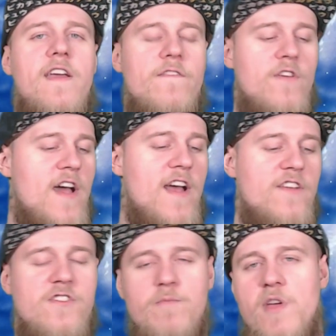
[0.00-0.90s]
If you guys
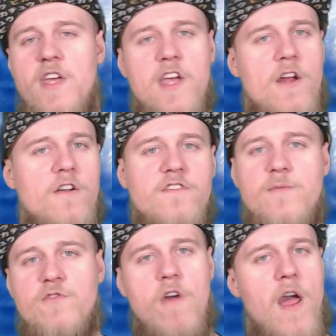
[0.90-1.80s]
just being here,
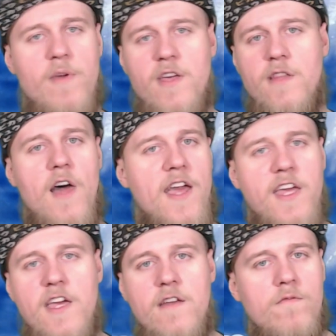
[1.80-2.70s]
subscribing and
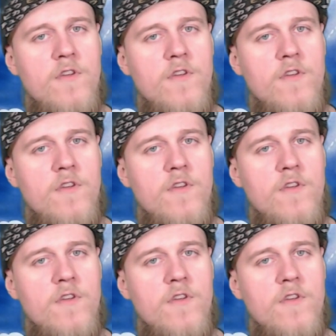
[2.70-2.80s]
liking and